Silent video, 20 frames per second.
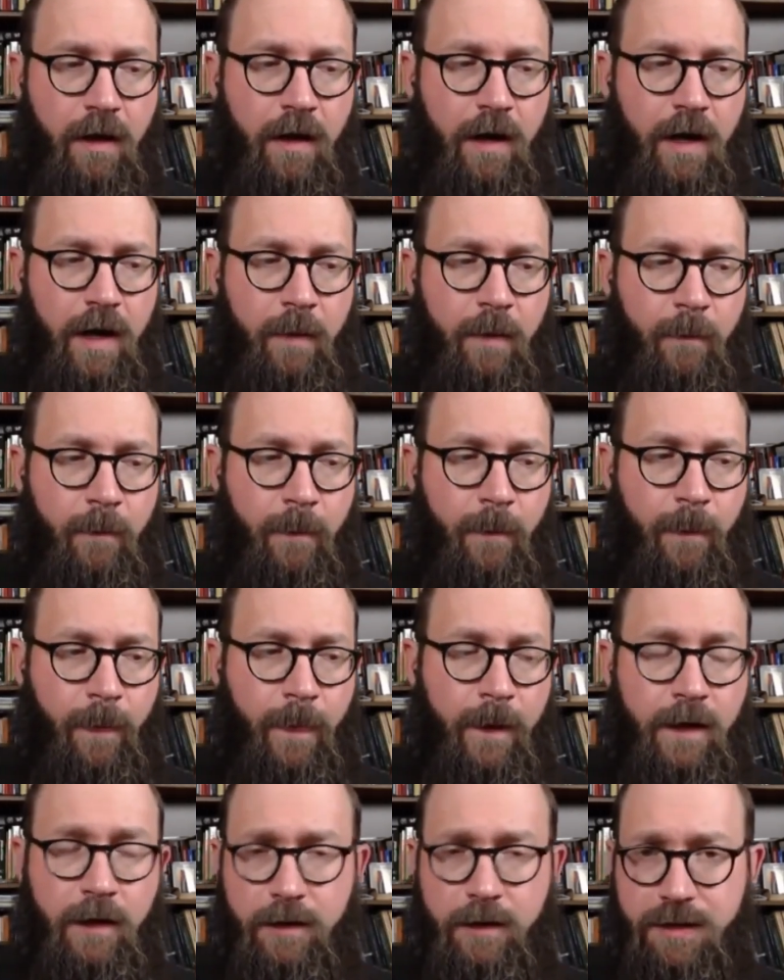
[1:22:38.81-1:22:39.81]
Um,
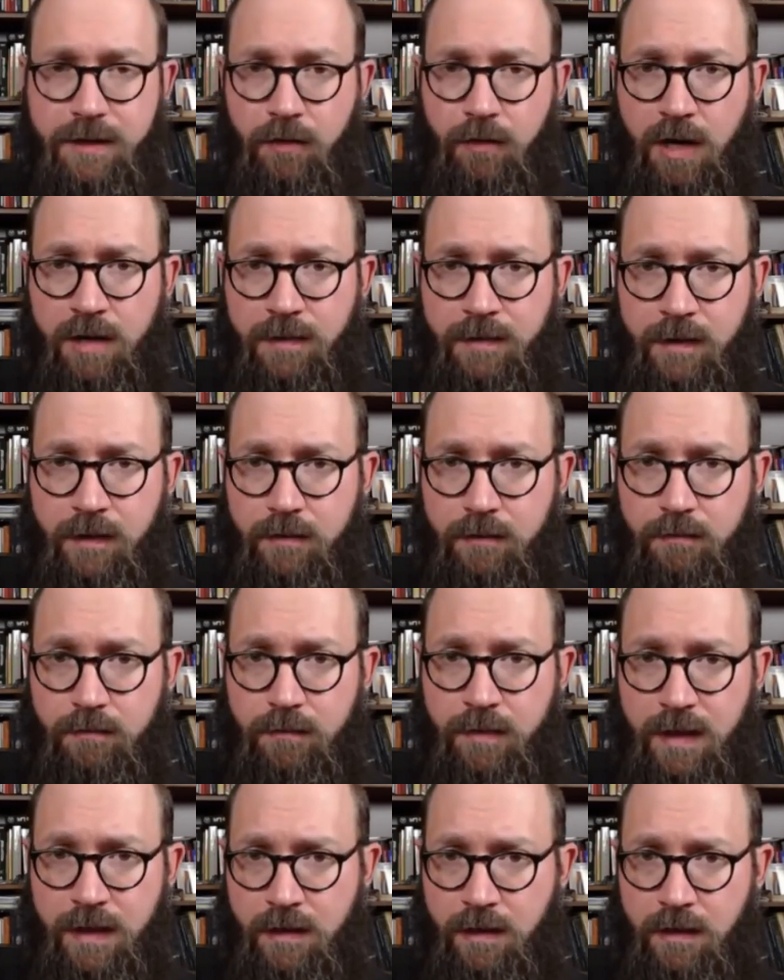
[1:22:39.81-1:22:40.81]
and also, I think
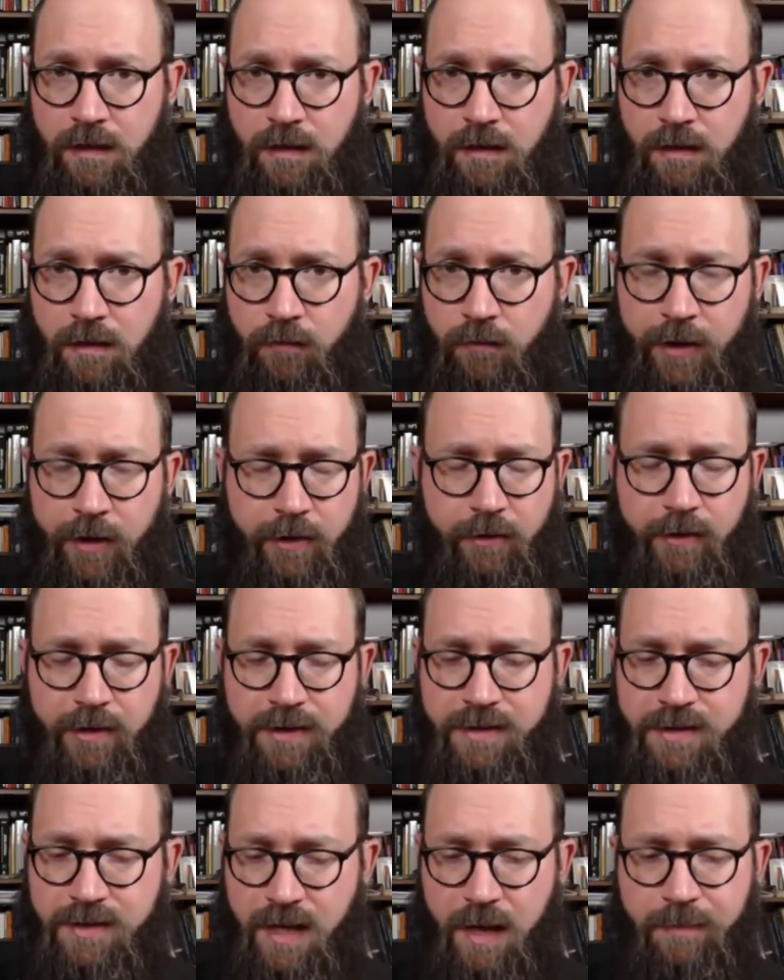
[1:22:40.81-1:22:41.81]
that a, a,
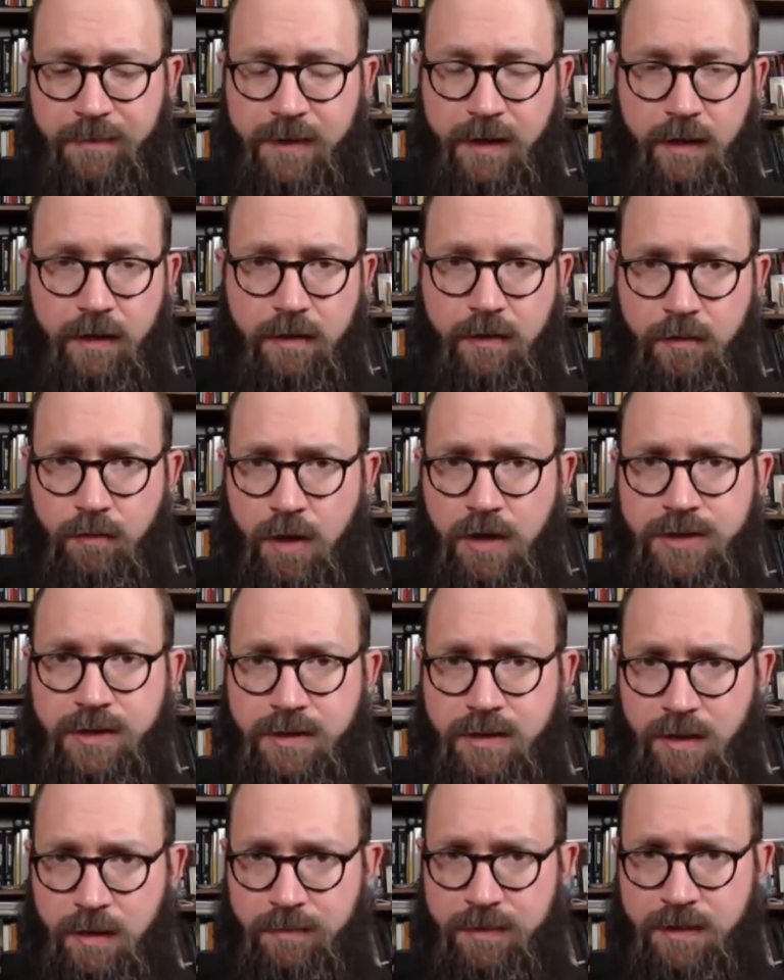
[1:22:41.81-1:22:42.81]
rigorous skeptic who
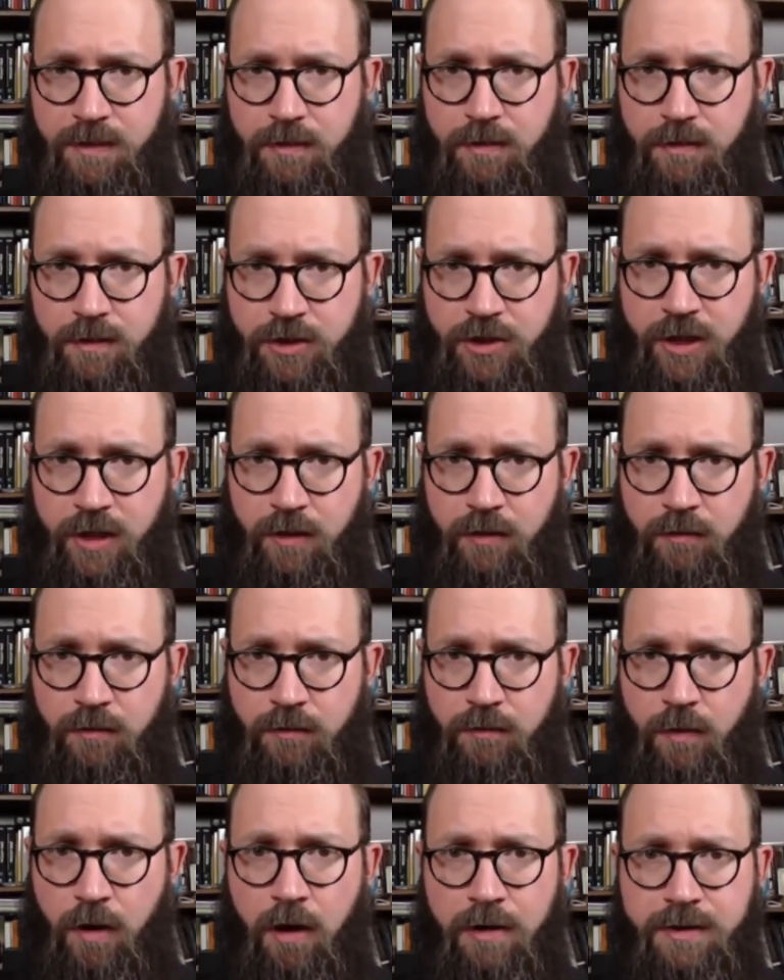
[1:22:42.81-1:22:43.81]
watches an episode of the
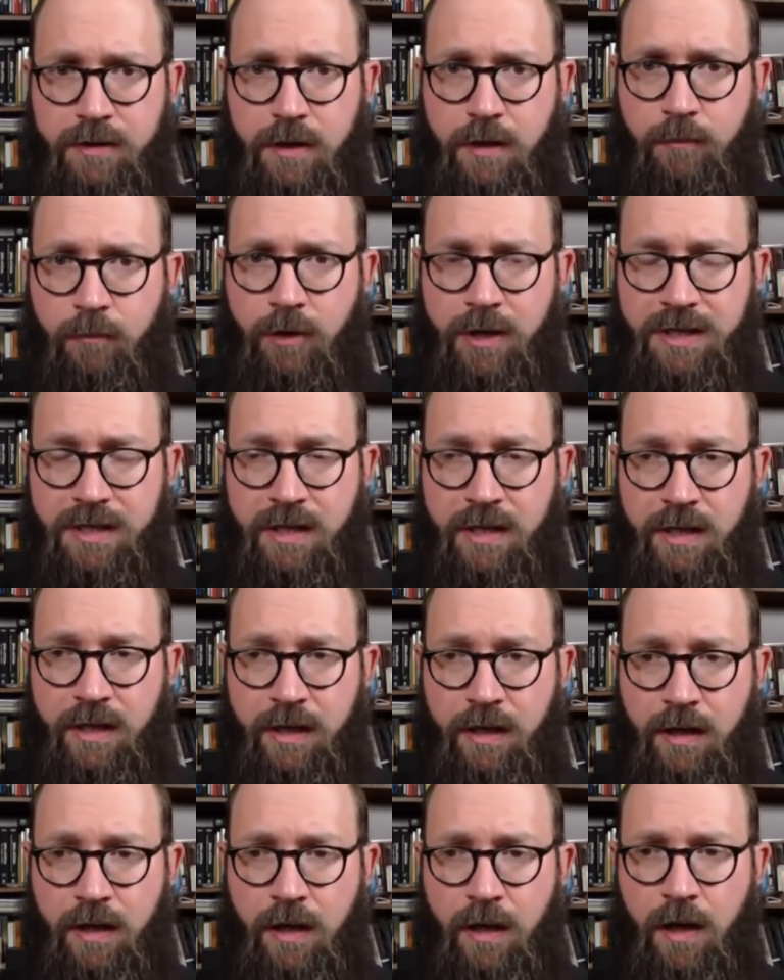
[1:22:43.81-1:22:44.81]
channel will also come away
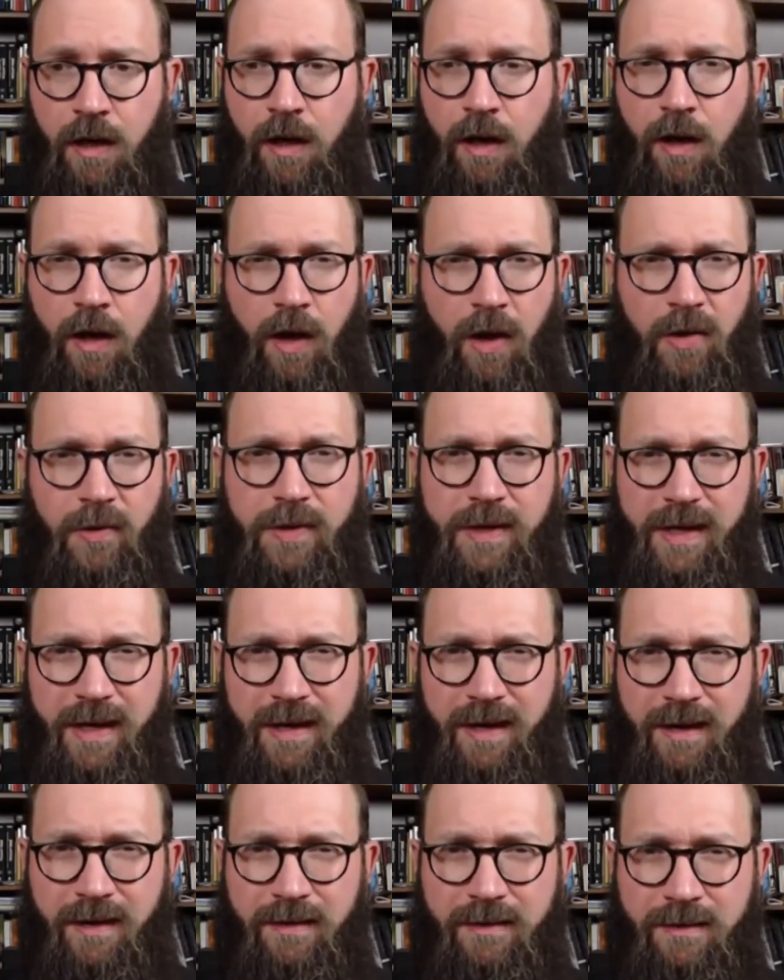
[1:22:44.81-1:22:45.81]
saying, oh,
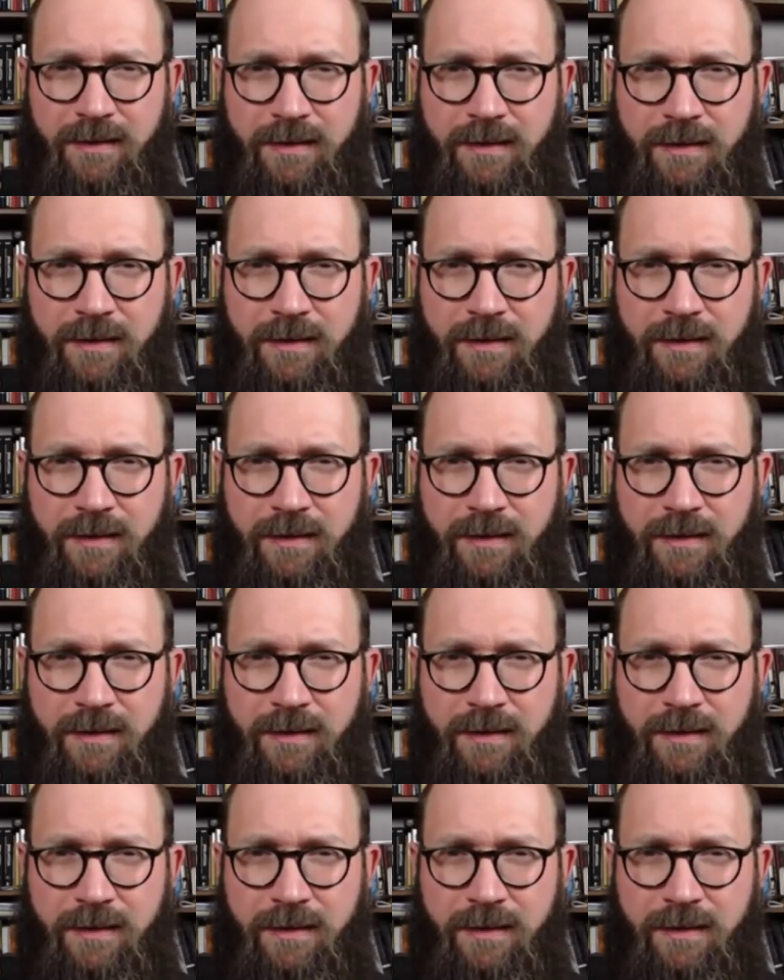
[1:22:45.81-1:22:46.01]
yeah,